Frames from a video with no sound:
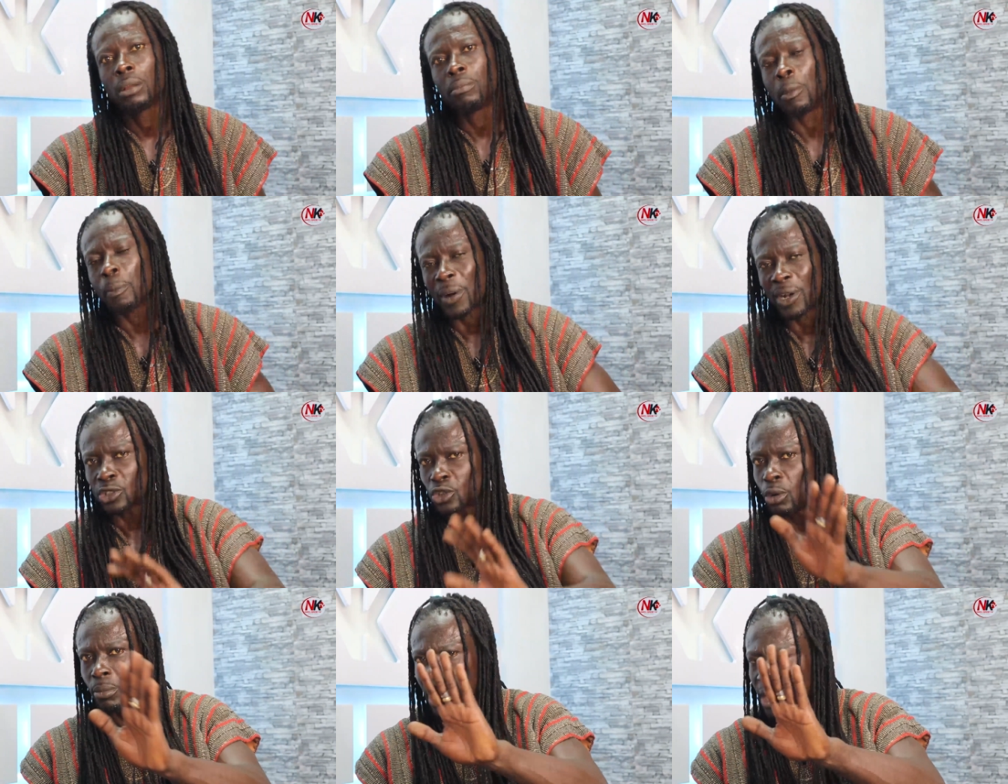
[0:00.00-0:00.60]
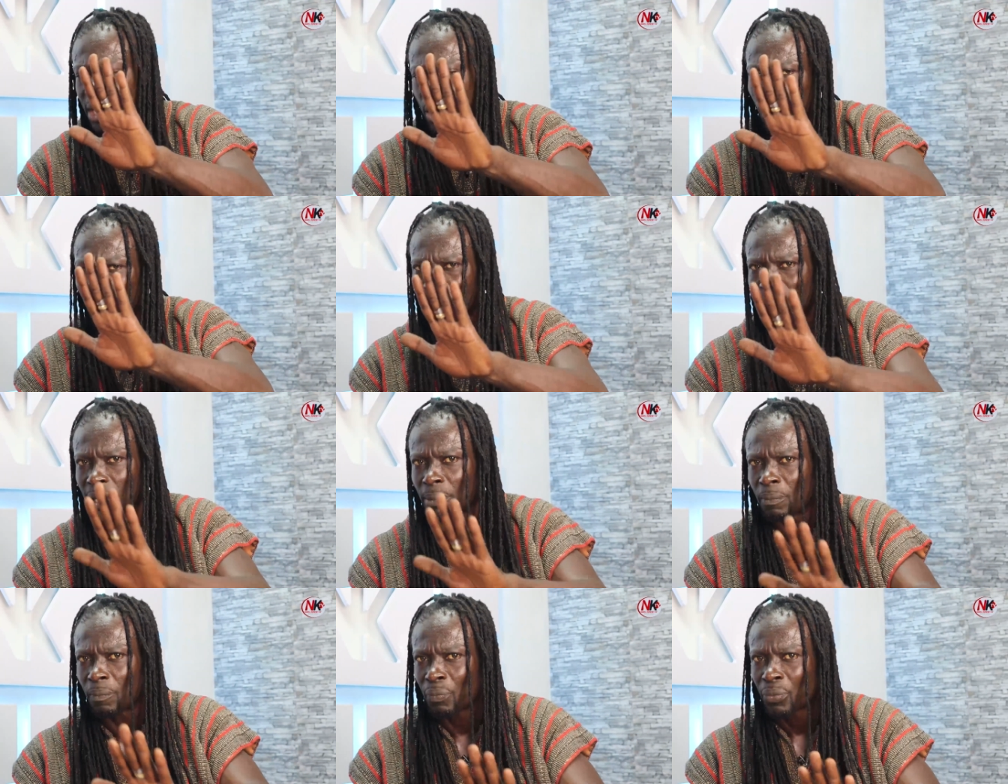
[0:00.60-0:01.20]
Me patro many
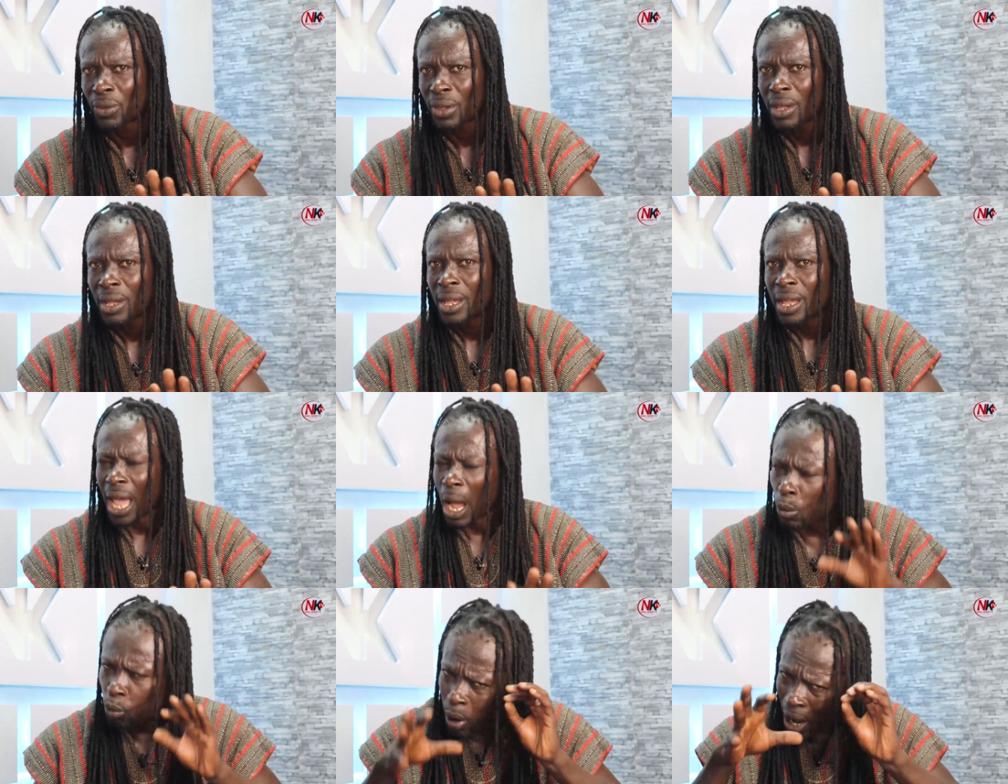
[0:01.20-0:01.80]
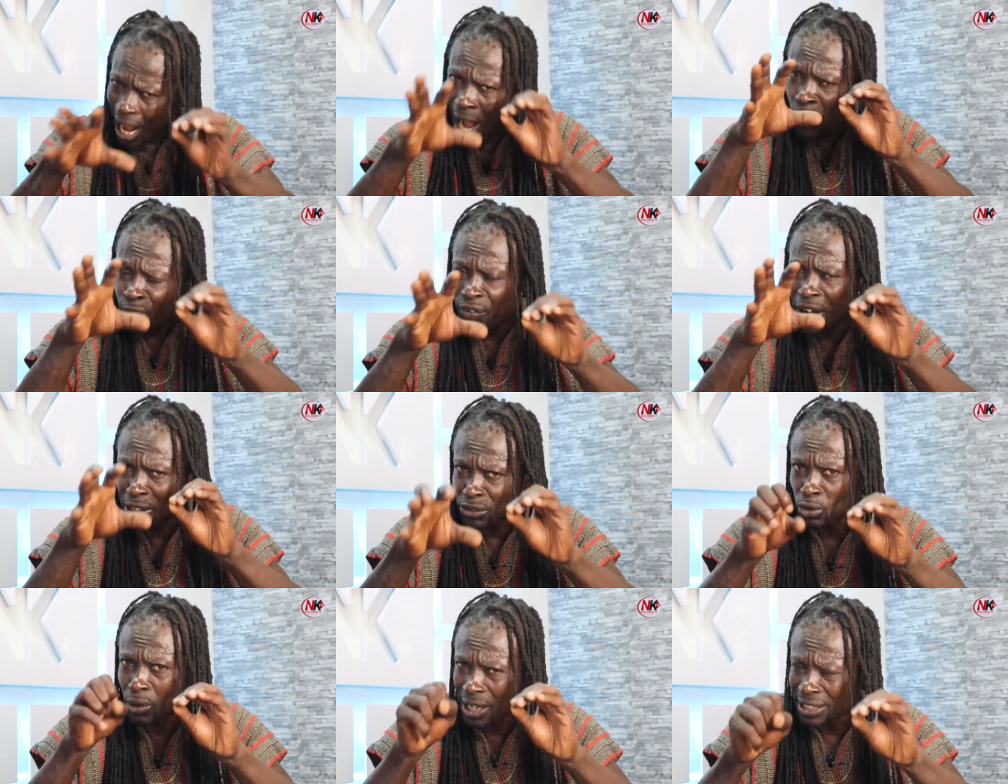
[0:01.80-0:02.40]
what them. A quire
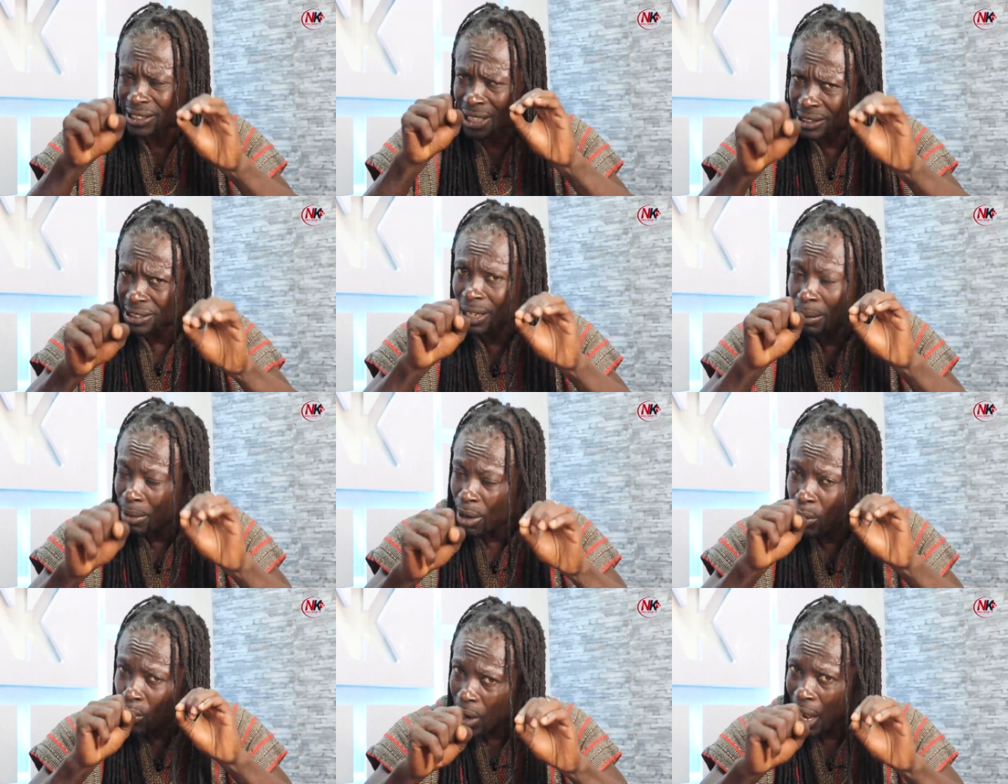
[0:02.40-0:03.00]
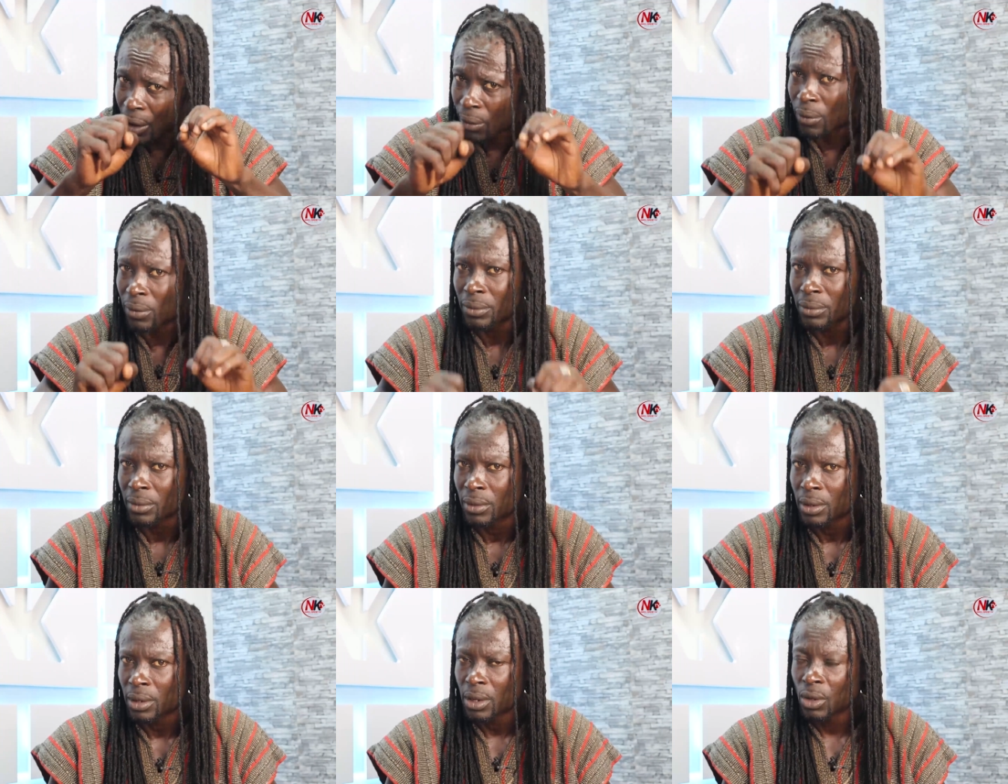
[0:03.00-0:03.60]
fast or cast a chairman and rattle.
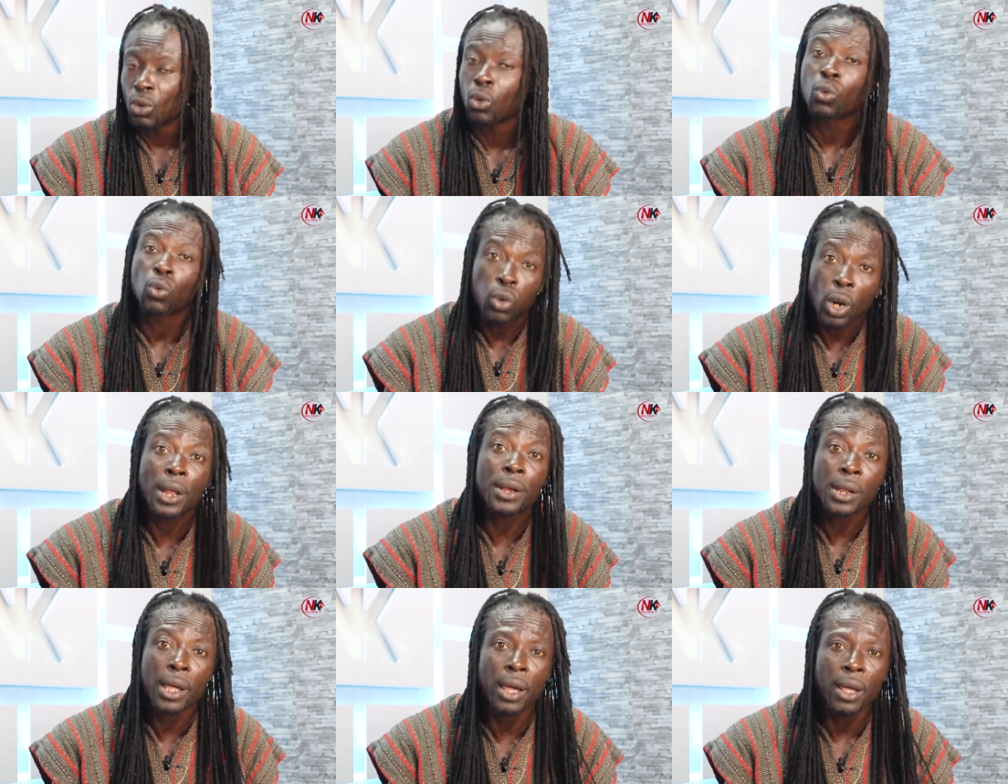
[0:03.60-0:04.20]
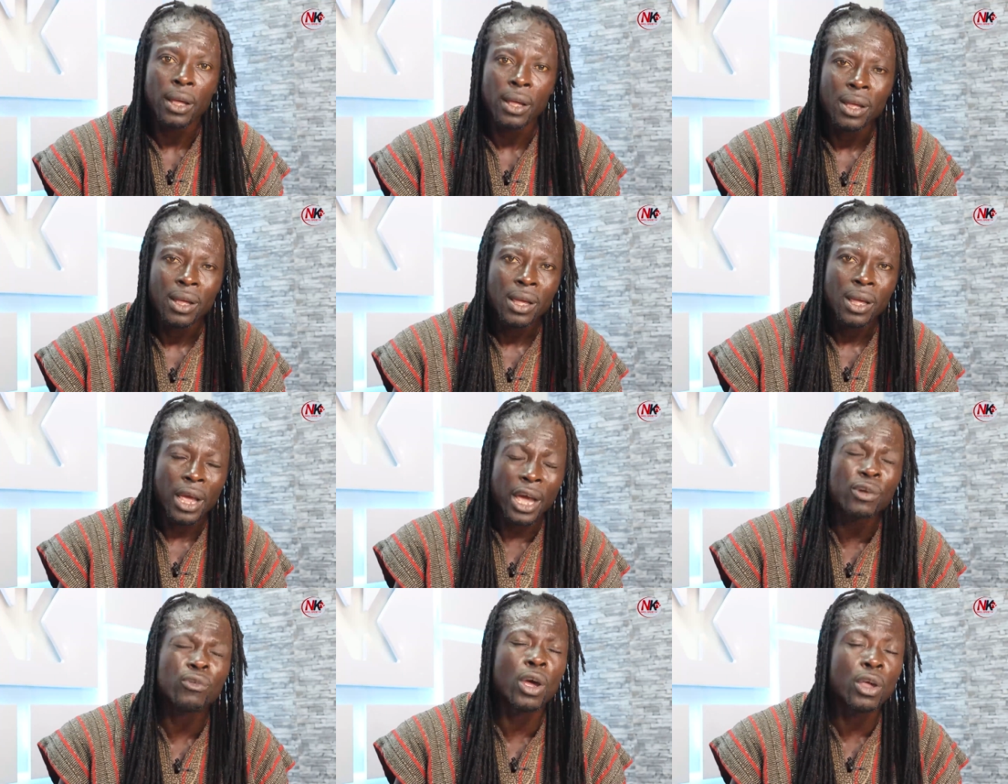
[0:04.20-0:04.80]
Ukraine,
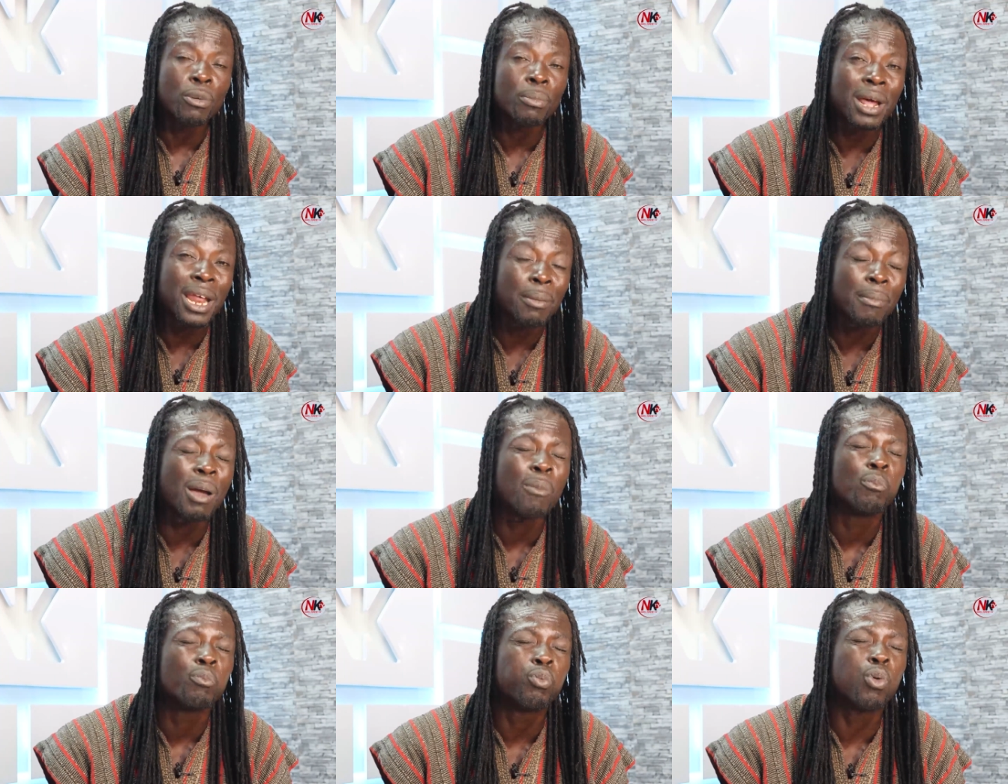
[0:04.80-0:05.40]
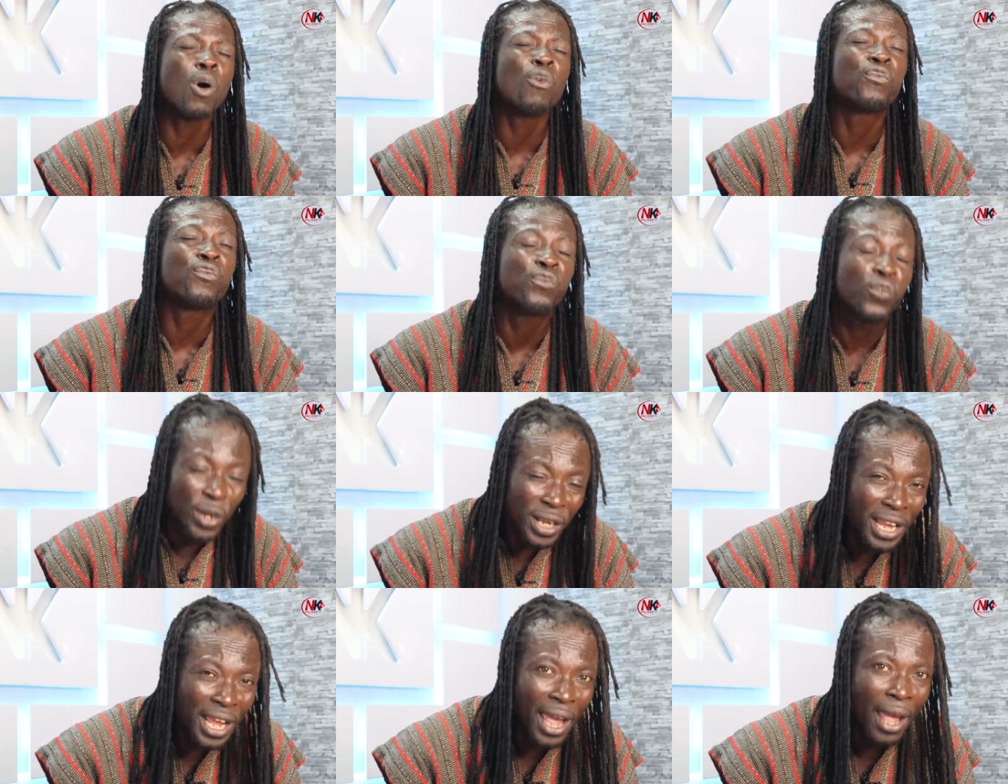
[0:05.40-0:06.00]
and when you mean both
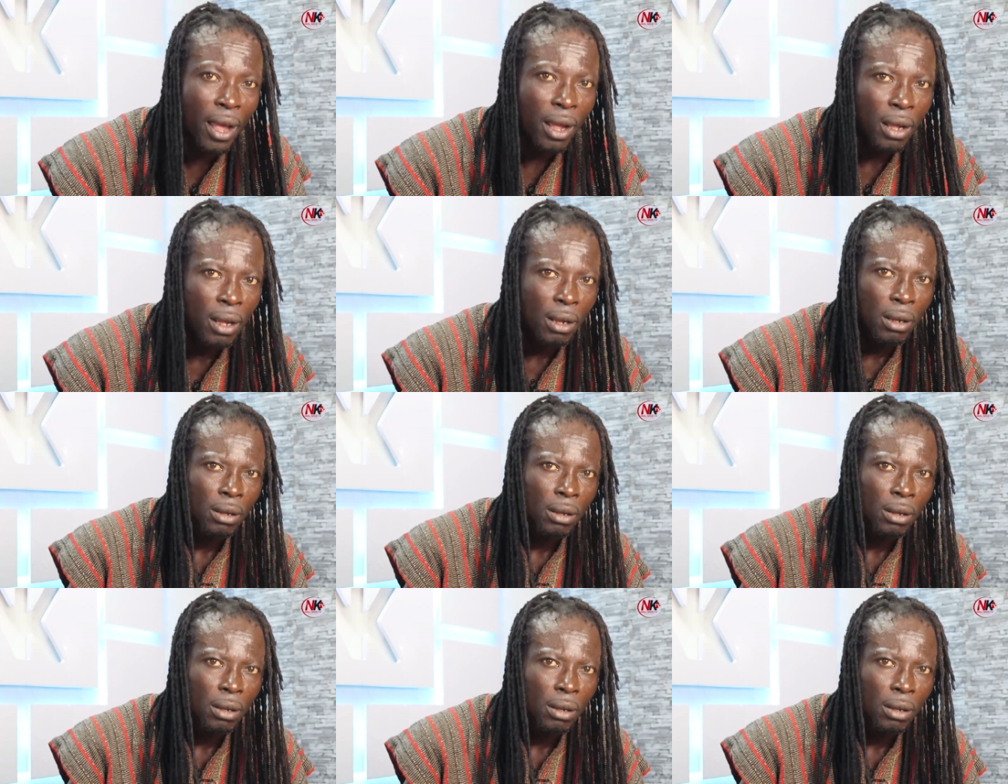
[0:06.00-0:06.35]
ye.